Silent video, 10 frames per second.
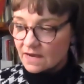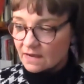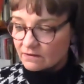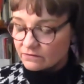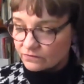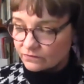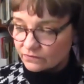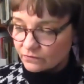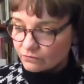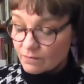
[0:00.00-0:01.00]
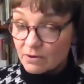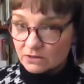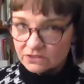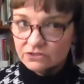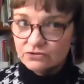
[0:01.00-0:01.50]
uh,
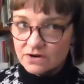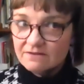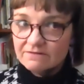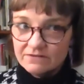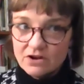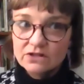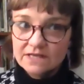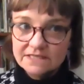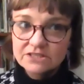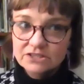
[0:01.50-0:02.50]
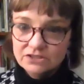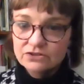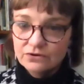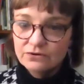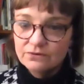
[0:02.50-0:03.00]
repository of knowledge
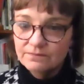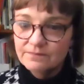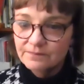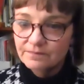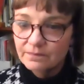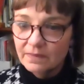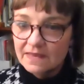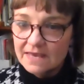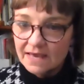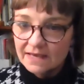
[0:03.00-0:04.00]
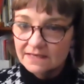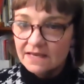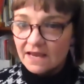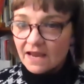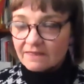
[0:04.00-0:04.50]
too. Yeah.
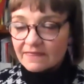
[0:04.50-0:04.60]
Uh,